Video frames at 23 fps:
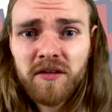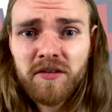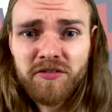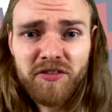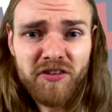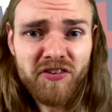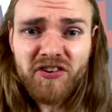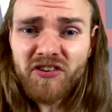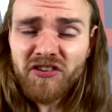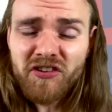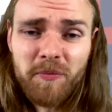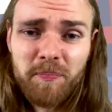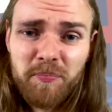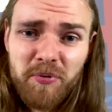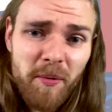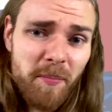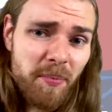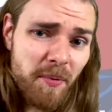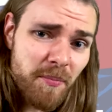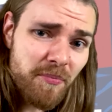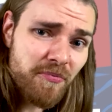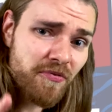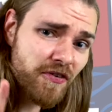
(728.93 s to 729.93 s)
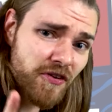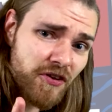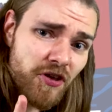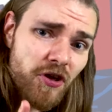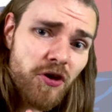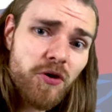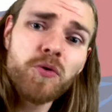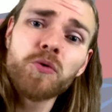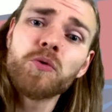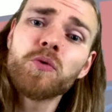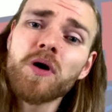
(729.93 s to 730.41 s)
This is a problem for
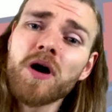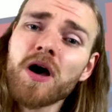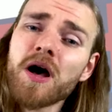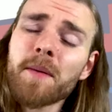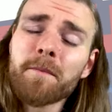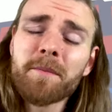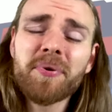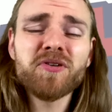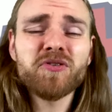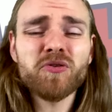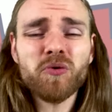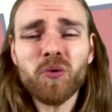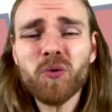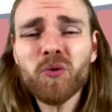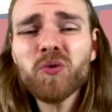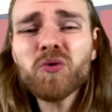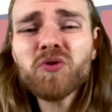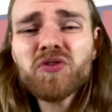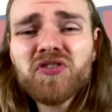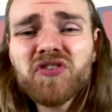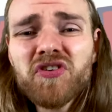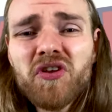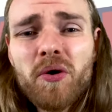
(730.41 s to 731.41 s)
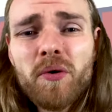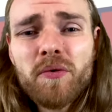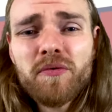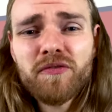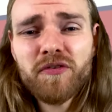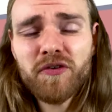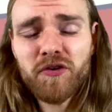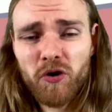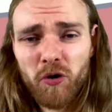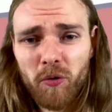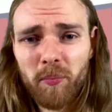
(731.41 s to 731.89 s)
you, but also
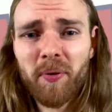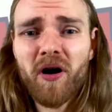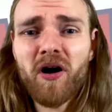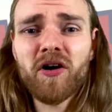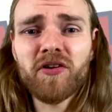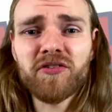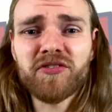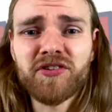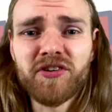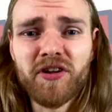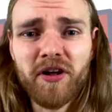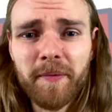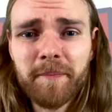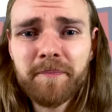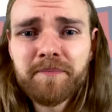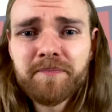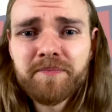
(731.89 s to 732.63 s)
for your partner.